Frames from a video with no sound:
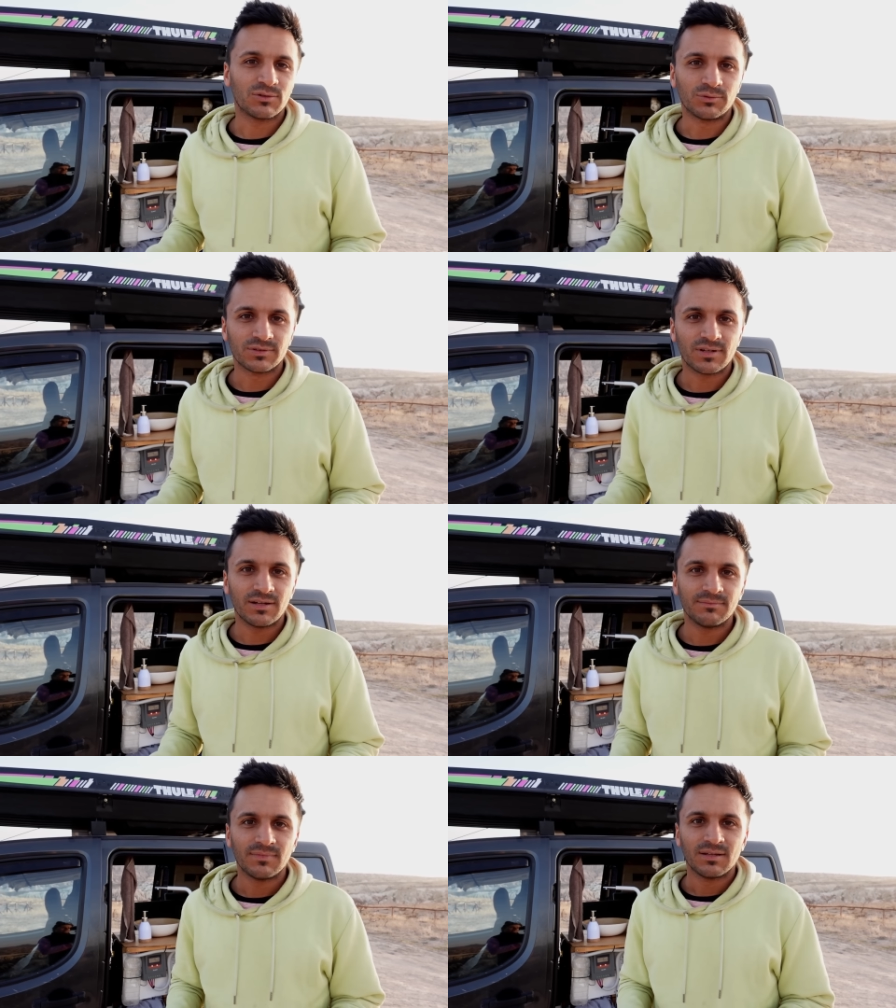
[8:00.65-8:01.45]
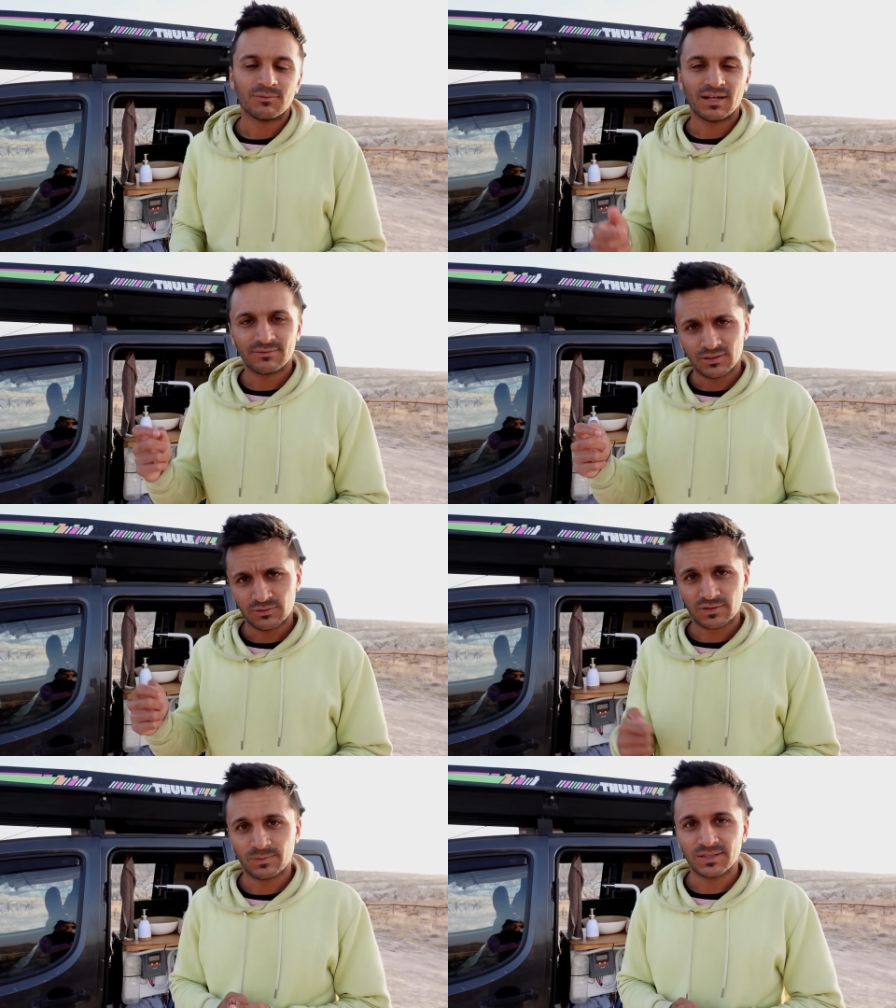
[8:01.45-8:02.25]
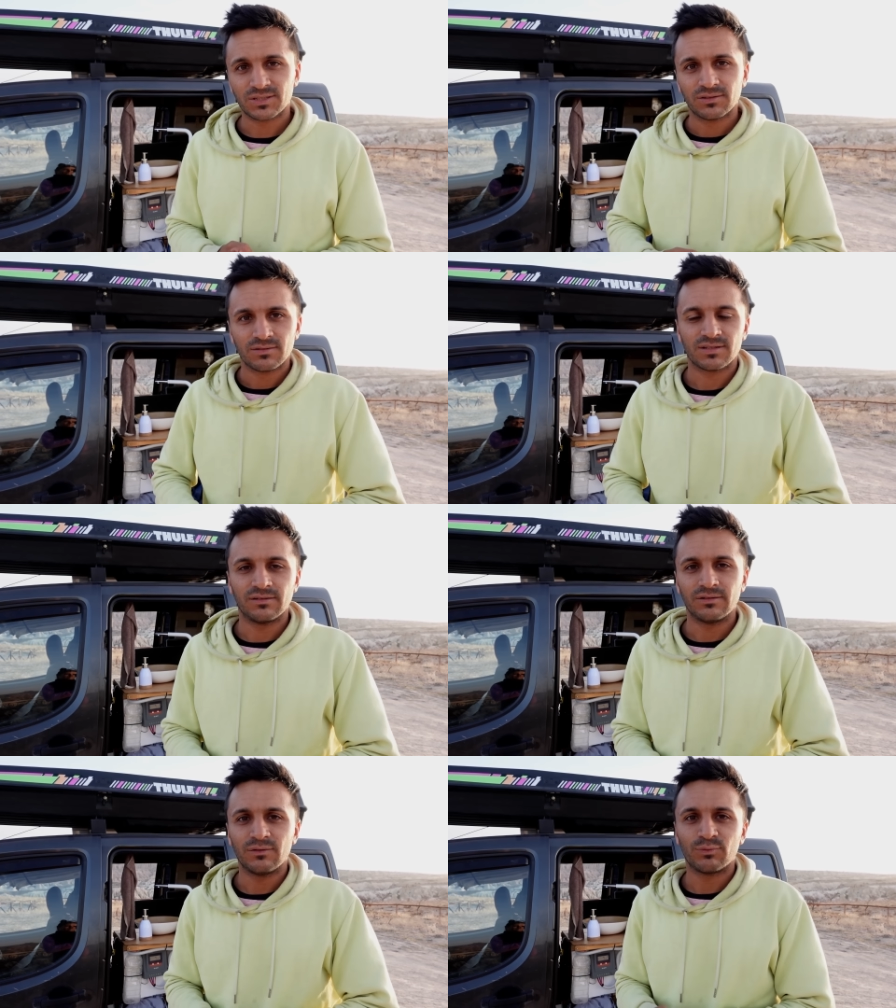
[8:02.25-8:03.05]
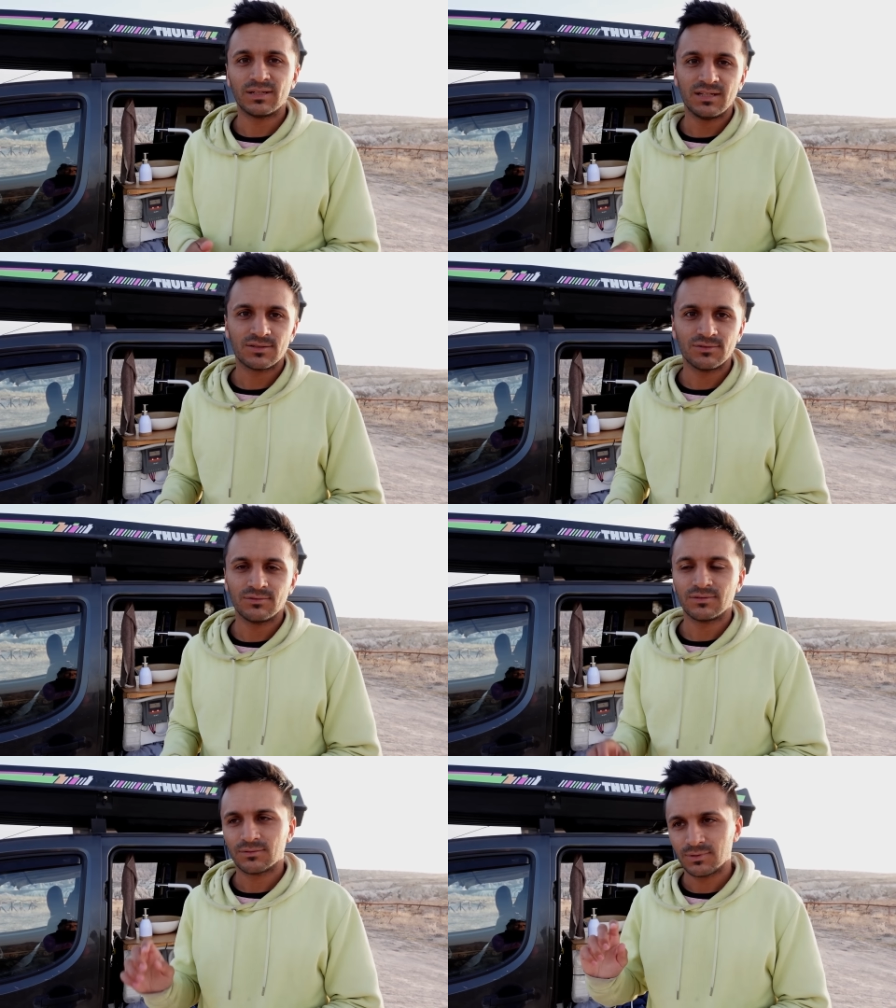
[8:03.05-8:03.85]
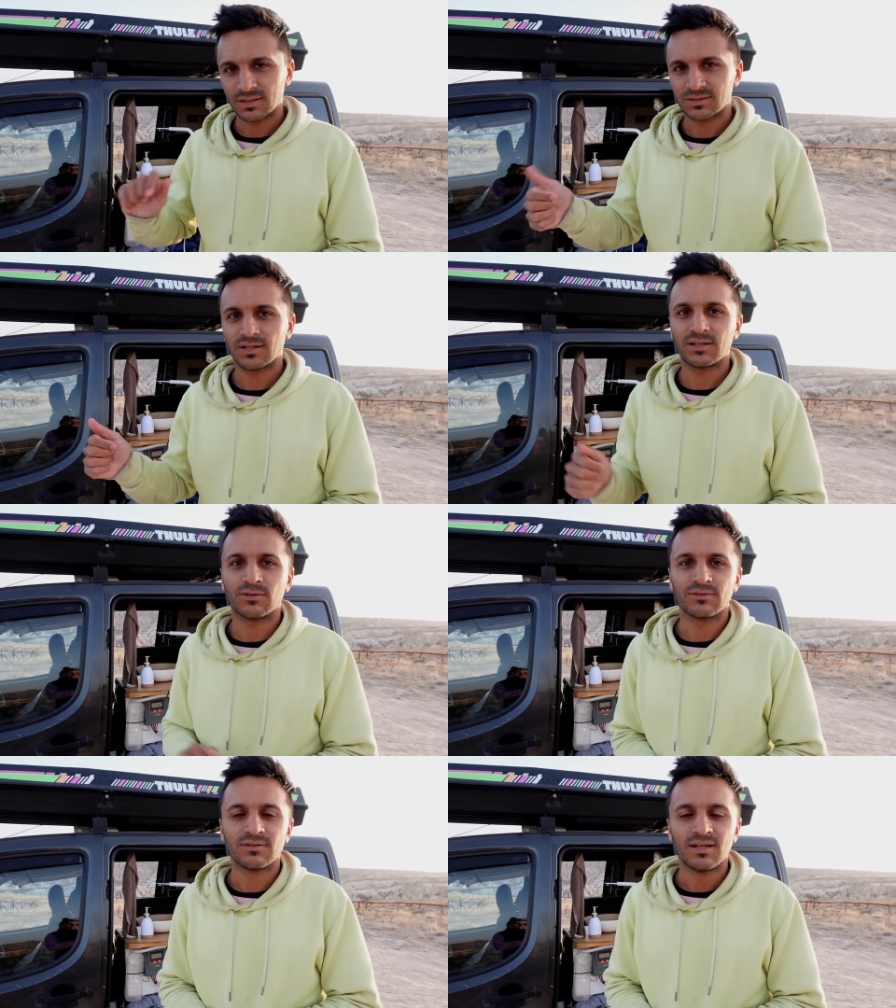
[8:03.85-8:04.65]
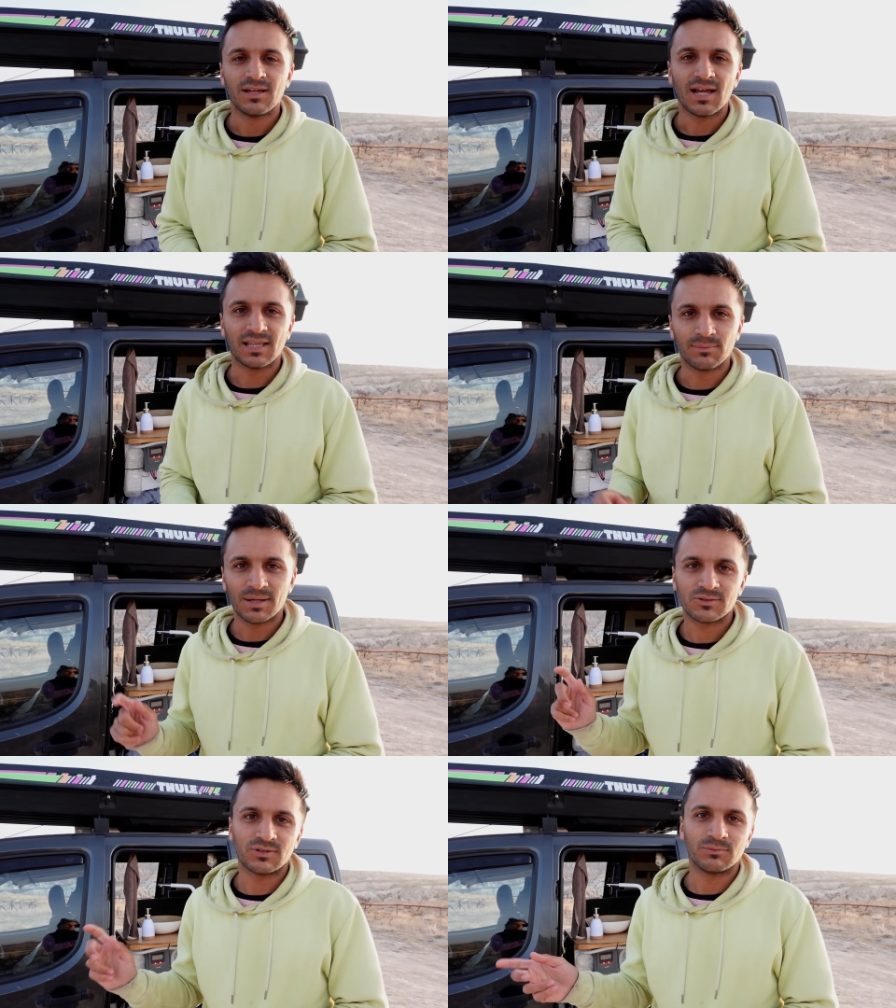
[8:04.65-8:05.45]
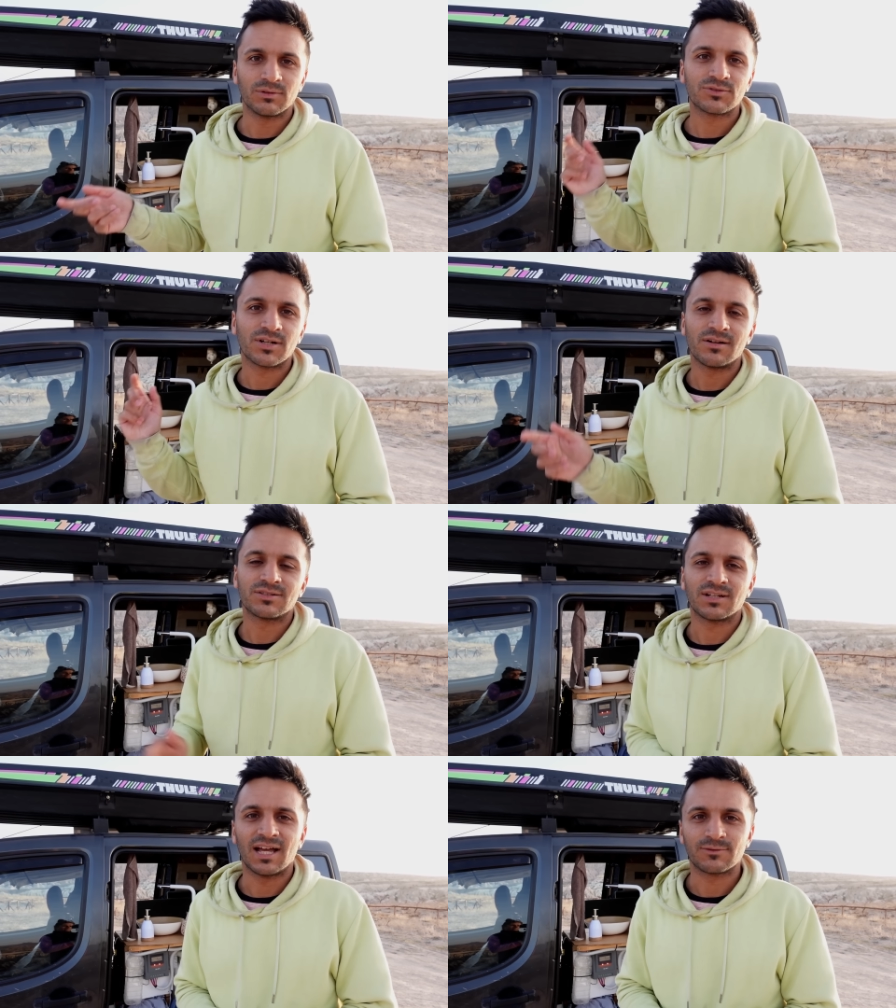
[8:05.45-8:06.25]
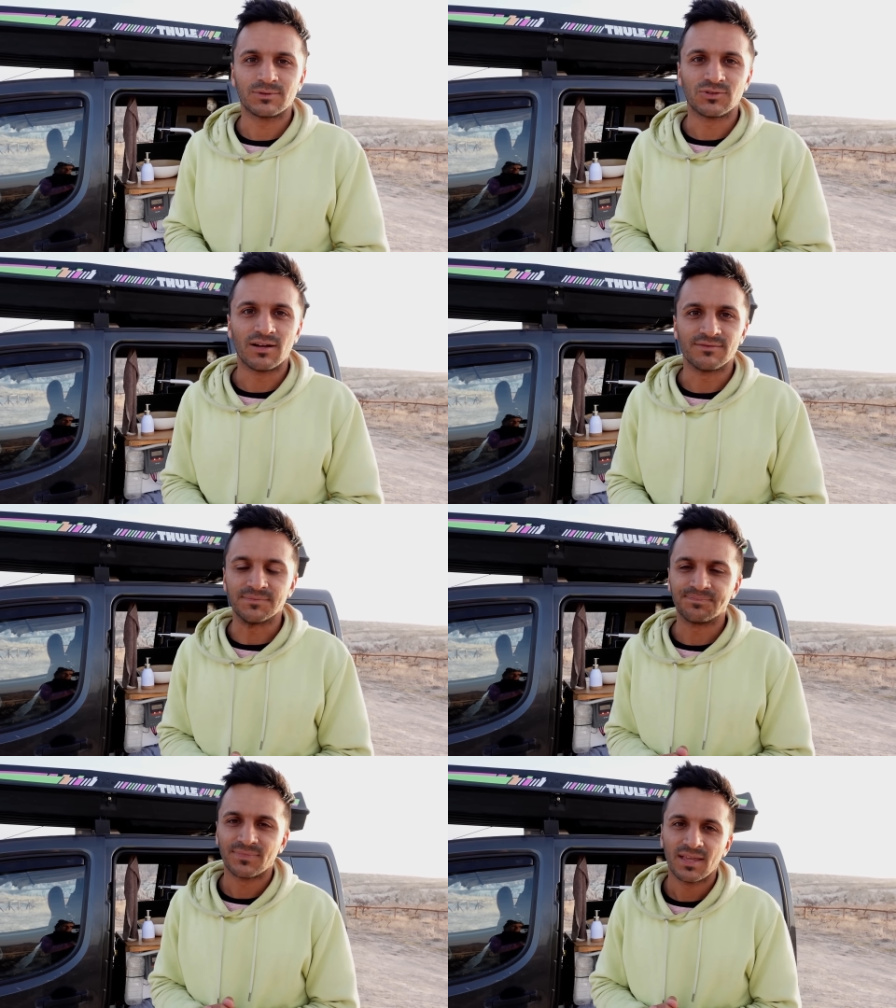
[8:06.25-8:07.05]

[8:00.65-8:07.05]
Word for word: it all the time, we have it on a switch, so if we need to we can turn it on and the battery will charge as we're driving.